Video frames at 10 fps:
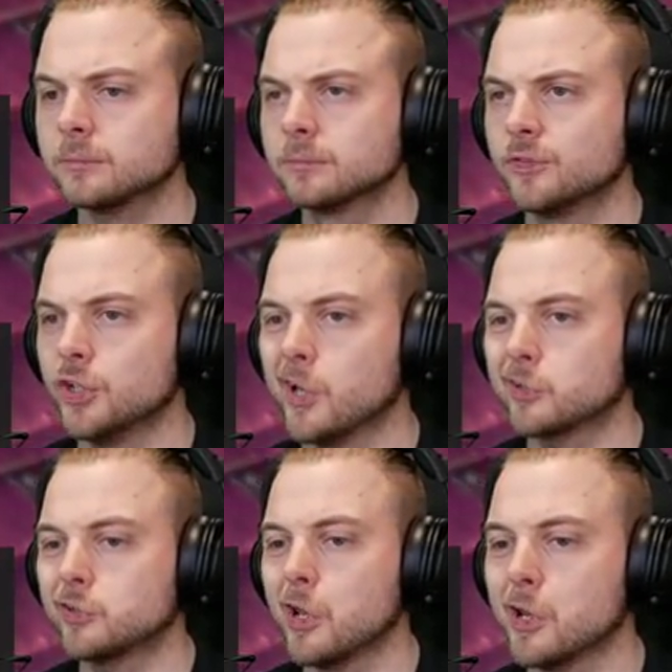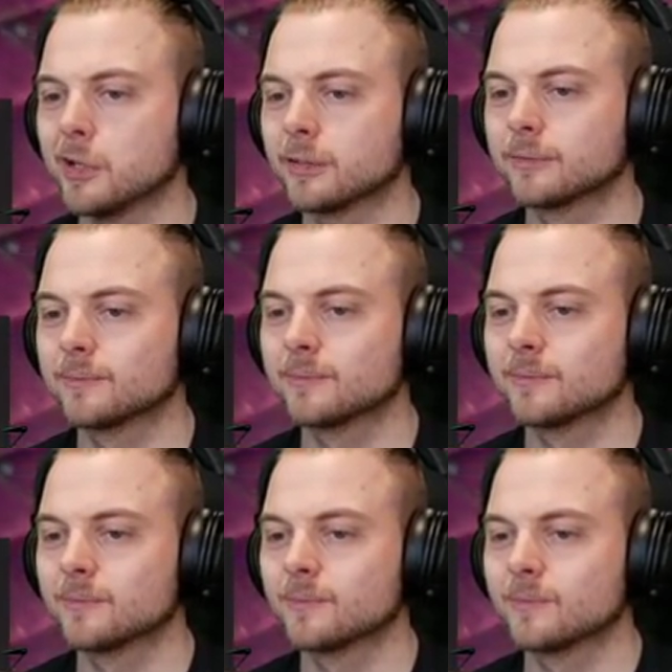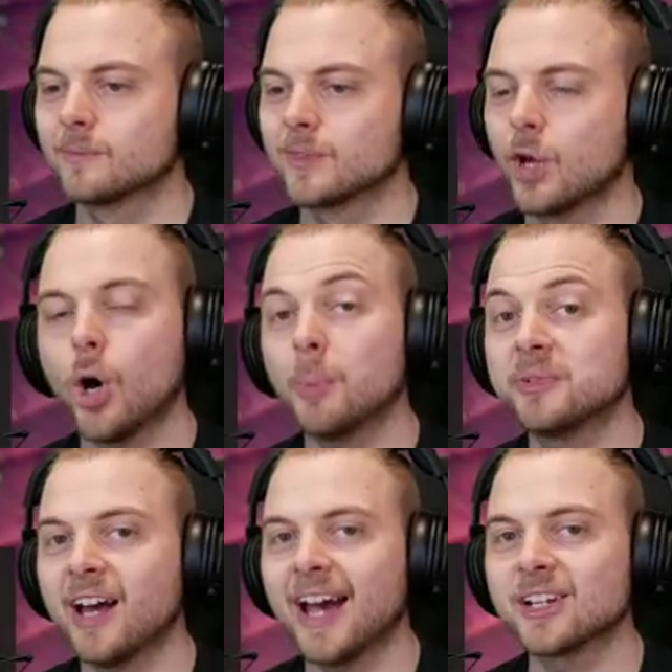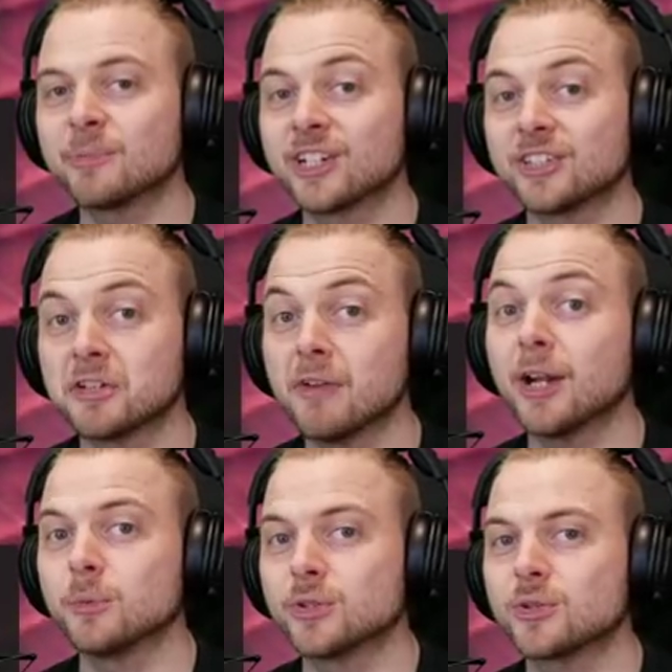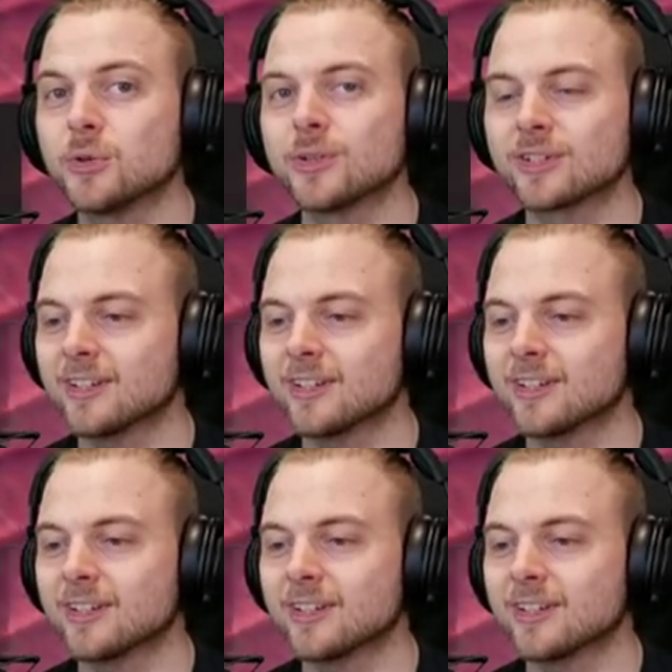The next day, Hop died because he ran with skewers.